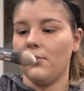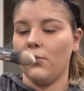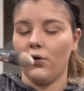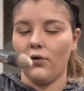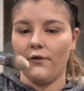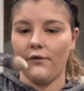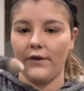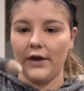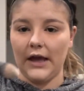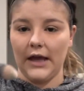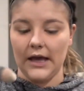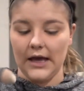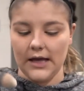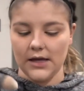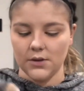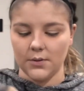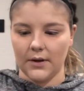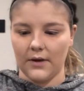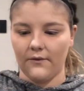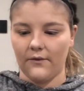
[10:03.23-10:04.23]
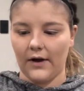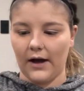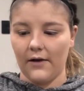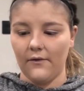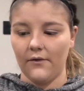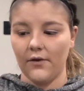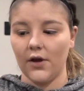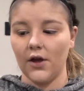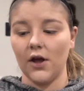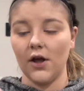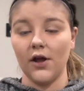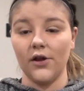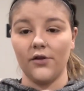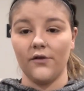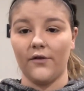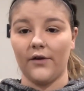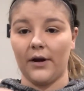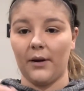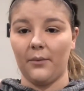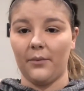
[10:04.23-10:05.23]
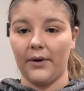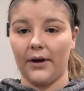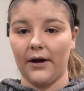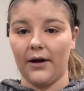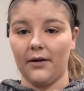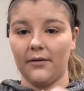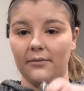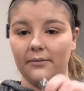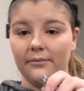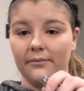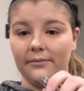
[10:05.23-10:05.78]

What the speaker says: Morphe E25. The funny part,